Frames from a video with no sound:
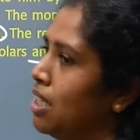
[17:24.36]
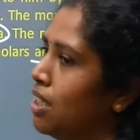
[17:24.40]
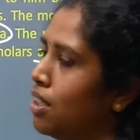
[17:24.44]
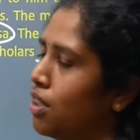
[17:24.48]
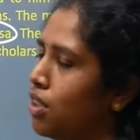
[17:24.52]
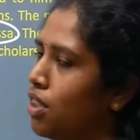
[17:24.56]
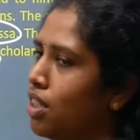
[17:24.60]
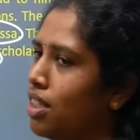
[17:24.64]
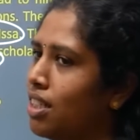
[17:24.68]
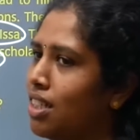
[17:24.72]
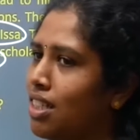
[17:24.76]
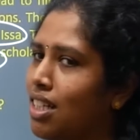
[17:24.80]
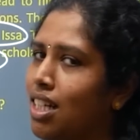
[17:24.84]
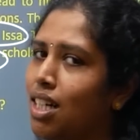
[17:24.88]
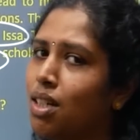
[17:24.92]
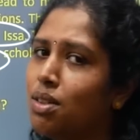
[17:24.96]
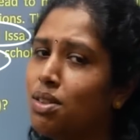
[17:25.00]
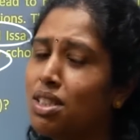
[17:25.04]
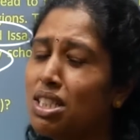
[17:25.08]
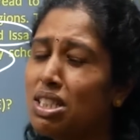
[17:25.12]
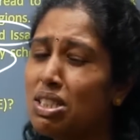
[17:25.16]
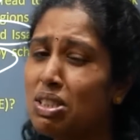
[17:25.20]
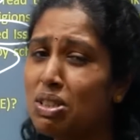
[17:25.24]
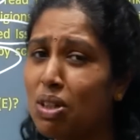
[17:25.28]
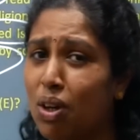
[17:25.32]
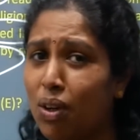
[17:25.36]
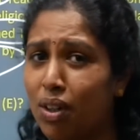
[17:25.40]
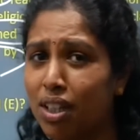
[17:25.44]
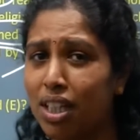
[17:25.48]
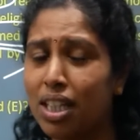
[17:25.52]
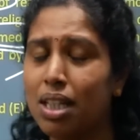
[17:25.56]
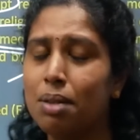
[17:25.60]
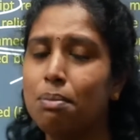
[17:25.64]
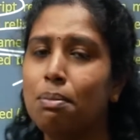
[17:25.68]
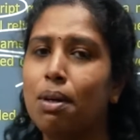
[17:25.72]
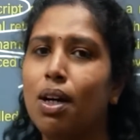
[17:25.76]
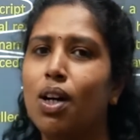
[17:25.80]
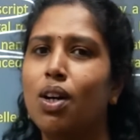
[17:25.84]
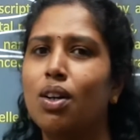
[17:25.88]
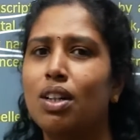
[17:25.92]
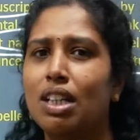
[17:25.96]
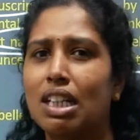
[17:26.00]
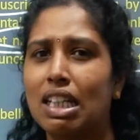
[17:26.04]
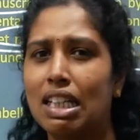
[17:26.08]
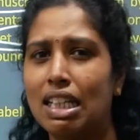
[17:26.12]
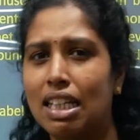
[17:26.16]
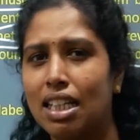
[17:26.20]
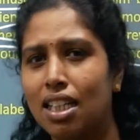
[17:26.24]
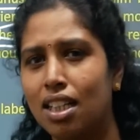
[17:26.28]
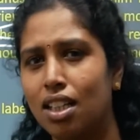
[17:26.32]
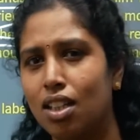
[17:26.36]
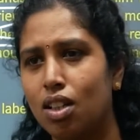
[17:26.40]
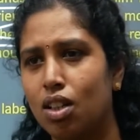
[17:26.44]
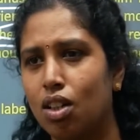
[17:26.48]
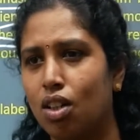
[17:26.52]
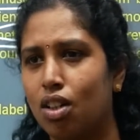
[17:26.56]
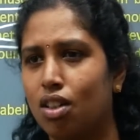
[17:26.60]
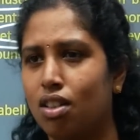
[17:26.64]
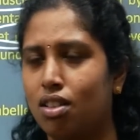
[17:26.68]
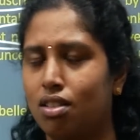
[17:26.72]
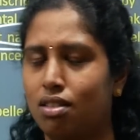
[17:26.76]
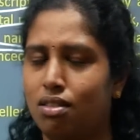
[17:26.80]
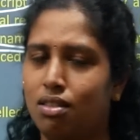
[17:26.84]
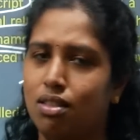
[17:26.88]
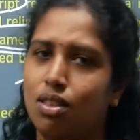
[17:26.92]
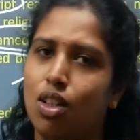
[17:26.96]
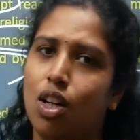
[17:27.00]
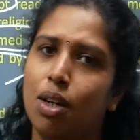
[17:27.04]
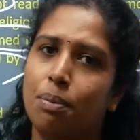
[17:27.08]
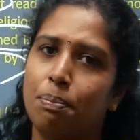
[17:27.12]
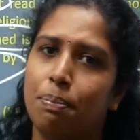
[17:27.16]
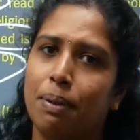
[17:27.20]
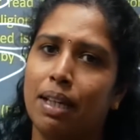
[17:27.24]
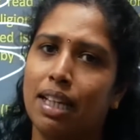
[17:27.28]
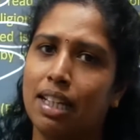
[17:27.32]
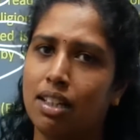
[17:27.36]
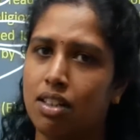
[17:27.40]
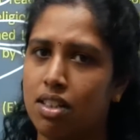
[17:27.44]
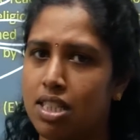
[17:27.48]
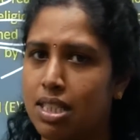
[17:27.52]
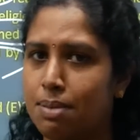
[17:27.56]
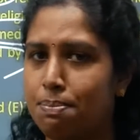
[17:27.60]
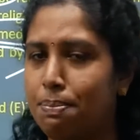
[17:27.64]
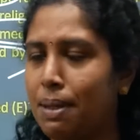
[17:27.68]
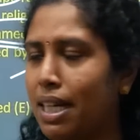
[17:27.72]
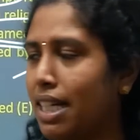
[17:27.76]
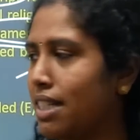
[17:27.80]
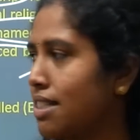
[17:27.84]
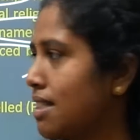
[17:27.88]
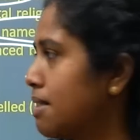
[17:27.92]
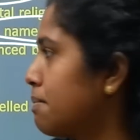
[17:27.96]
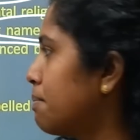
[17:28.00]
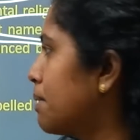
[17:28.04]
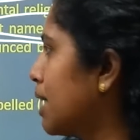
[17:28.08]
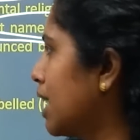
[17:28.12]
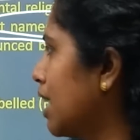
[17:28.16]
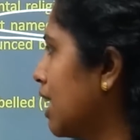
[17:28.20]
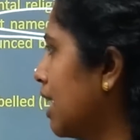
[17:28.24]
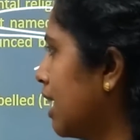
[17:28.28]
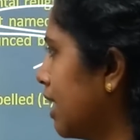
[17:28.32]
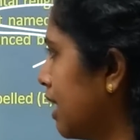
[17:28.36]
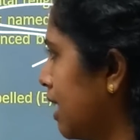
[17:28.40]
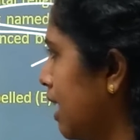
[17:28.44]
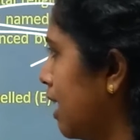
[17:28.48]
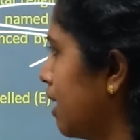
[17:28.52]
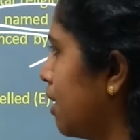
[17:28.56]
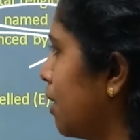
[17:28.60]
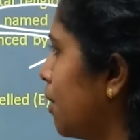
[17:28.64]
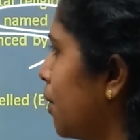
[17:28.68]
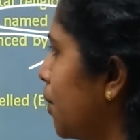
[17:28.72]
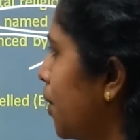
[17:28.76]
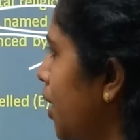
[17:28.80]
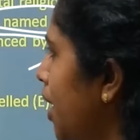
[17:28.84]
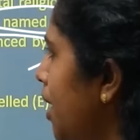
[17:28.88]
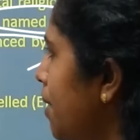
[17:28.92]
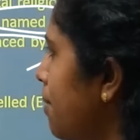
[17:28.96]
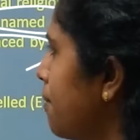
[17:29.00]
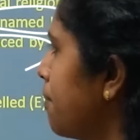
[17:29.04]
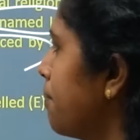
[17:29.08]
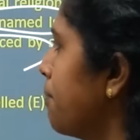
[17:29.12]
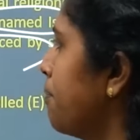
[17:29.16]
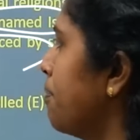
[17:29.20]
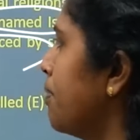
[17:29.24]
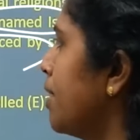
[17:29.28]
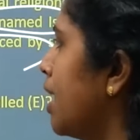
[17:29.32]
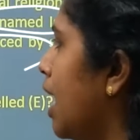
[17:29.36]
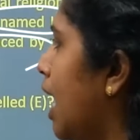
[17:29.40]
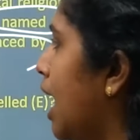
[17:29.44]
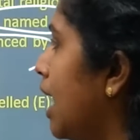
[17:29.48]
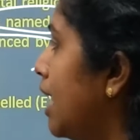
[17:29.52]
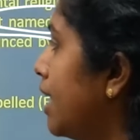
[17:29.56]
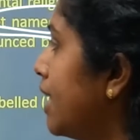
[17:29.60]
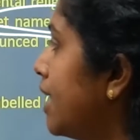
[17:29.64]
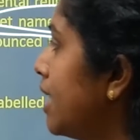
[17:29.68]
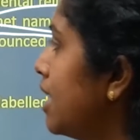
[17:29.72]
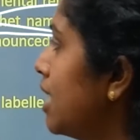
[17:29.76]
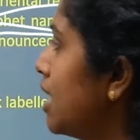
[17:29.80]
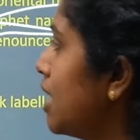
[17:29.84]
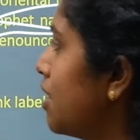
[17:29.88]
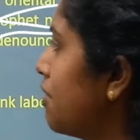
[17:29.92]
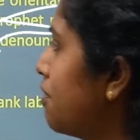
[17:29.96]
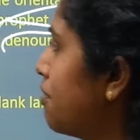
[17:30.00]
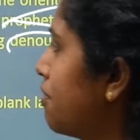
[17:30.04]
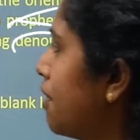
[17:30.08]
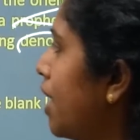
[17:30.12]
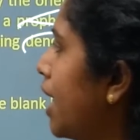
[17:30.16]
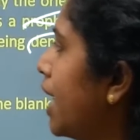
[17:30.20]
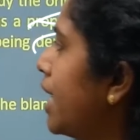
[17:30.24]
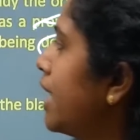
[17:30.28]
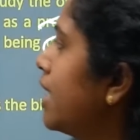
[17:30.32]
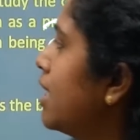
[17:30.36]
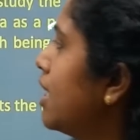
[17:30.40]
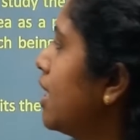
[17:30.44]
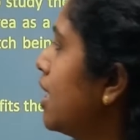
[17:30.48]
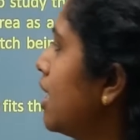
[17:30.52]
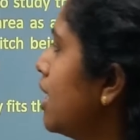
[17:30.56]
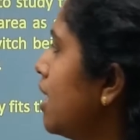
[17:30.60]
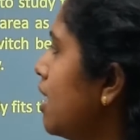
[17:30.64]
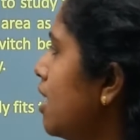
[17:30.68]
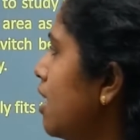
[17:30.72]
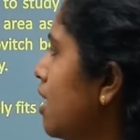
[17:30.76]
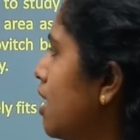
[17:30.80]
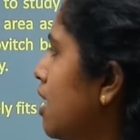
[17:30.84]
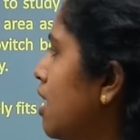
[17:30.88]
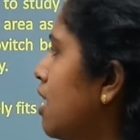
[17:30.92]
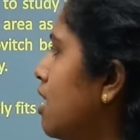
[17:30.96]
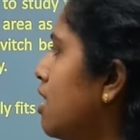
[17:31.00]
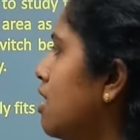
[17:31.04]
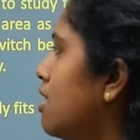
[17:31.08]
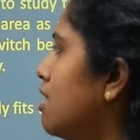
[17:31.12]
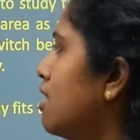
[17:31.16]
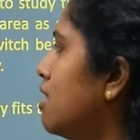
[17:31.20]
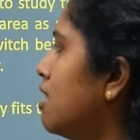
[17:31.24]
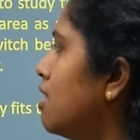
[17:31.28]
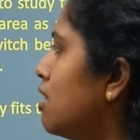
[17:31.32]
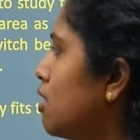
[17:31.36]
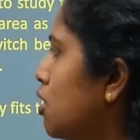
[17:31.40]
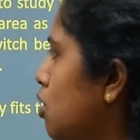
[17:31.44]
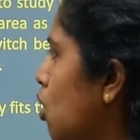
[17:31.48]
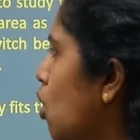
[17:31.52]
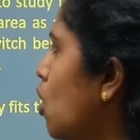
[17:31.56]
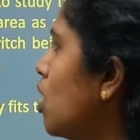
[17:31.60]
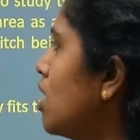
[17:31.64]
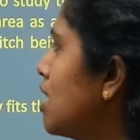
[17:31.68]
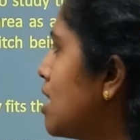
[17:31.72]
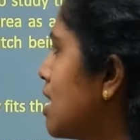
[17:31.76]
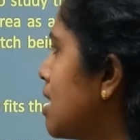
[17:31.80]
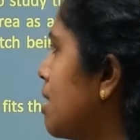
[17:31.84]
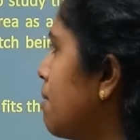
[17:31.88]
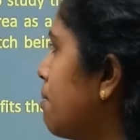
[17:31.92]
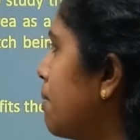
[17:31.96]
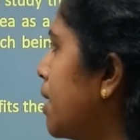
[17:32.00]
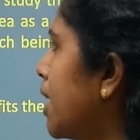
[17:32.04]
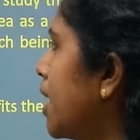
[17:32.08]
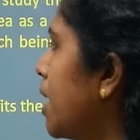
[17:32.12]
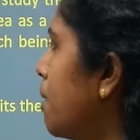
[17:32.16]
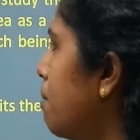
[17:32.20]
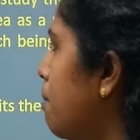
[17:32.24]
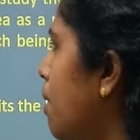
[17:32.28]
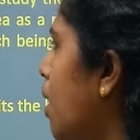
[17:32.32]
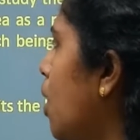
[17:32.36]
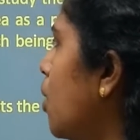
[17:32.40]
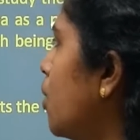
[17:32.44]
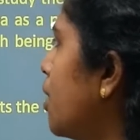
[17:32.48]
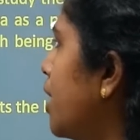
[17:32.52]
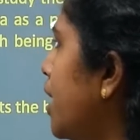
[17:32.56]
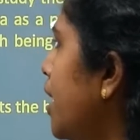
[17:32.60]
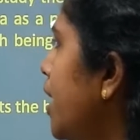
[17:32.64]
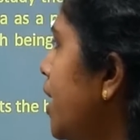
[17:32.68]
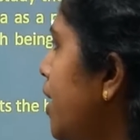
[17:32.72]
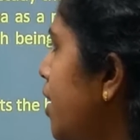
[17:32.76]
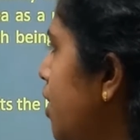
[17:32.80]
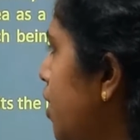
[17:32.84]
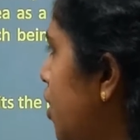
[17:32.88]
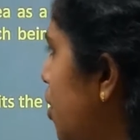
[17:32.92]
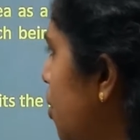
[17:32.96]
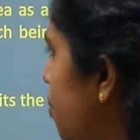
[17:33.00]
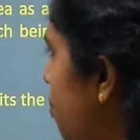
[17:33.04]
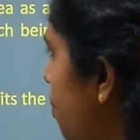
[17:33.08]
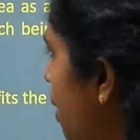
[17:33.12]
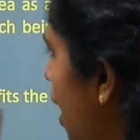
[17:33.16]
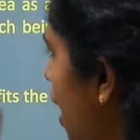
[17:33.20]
Denounce is talking about ill or not paying respect, something like that. Okay, until he finally told something about it to